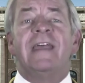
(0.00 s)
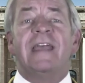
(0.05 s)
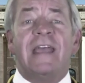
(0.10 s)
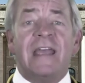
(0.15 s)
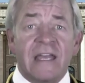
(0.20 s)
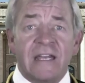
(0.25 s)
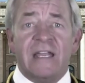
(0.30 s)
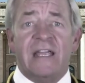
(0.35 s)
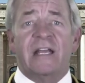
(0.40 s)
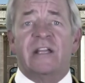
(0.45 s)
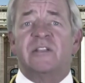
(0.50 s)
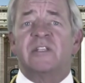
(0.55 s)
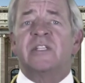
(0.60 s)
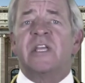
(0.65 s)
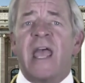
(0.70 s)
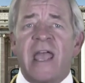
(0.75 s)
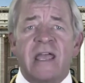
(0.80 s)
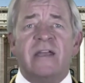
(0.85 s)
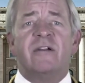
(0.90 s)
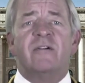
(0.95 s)
idiots,
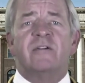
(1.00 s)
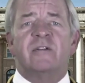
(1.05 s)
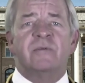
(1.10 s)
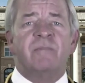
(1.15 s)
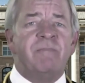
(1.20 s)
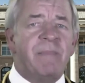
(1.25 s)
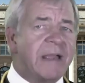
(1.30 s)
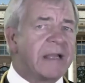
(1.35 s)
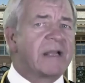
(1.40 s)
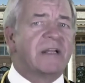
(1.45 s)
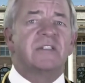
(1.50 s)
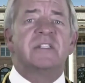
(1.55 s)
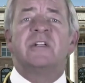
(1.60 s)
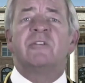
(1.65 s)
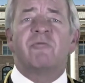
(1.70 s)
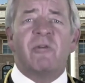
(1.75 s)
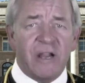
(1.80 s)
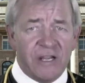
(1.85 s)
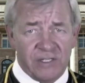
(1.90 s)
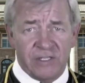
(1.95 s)
haters, bigots, and
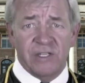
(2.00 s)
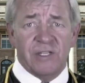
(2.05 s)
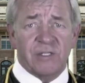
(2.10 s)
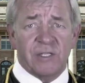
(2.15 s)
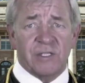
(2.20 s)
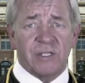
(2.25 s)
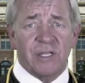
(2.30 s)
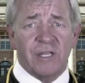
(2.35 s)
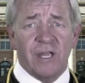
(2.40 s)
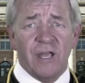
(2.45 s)
racists.